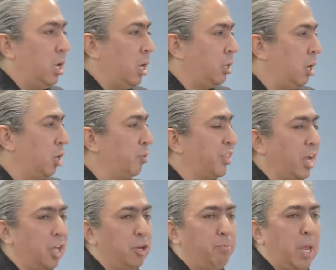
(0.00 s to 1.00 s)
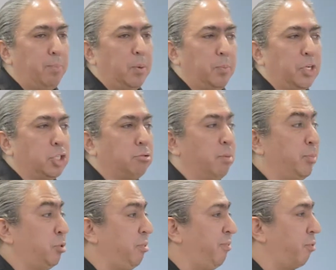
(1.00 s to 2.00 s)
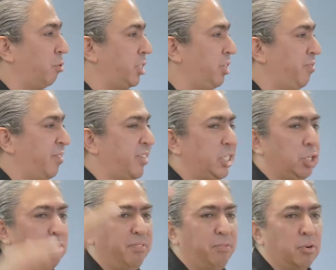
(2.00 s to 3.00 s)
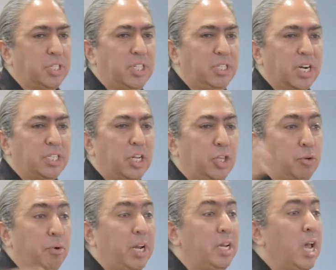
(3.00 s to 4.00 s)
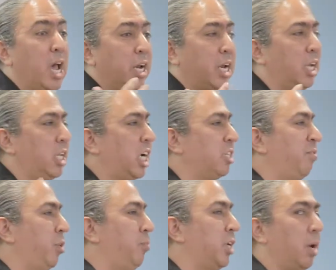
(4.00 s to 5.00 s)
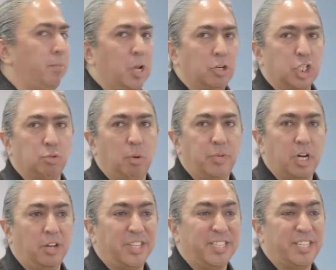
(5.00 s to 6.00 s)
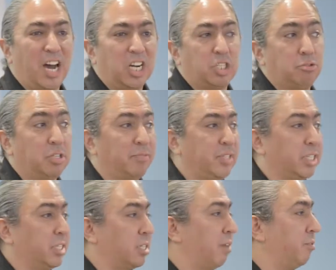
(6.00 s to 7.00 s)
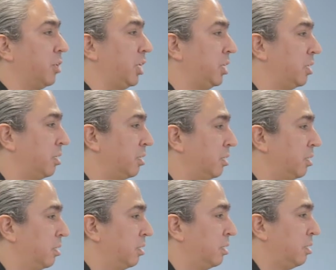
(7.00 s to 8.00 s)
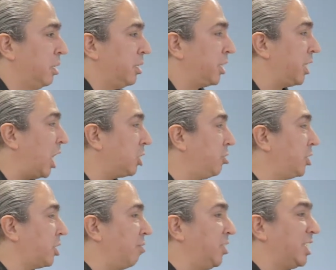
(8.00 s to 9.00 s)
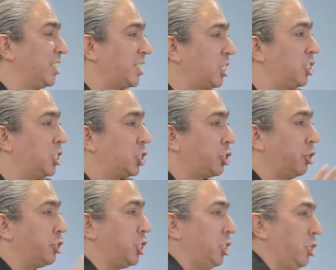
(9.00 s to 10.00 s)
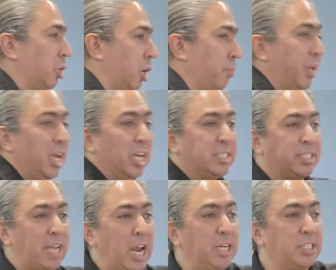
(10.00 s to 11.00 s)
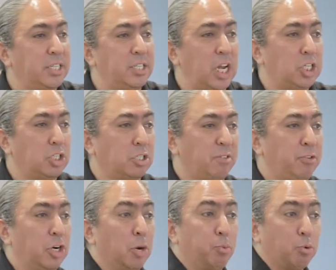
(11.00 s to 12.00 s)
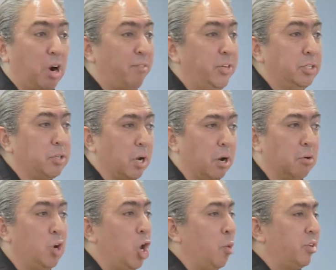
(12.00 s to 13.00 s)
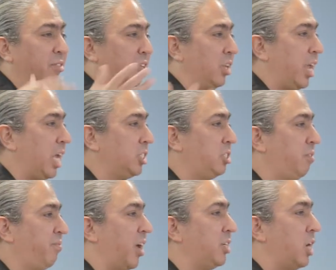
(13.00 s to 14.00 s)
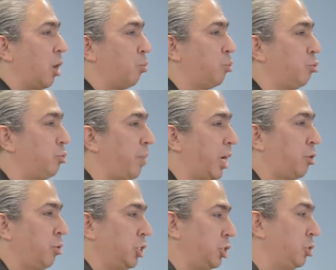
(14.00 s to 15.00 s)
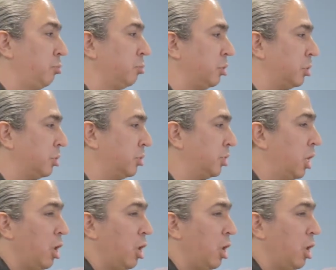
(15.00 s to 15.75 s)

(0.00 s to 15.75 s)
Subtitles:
along with other papal bulls written between 1452 and 1493, collectively become known as what we call the doctrine of discovery. The doctrine of discovery is essentially the church in Europe saying to the nations of Europe, wherever you go, whatever lands you find not ruled by Christian rulers,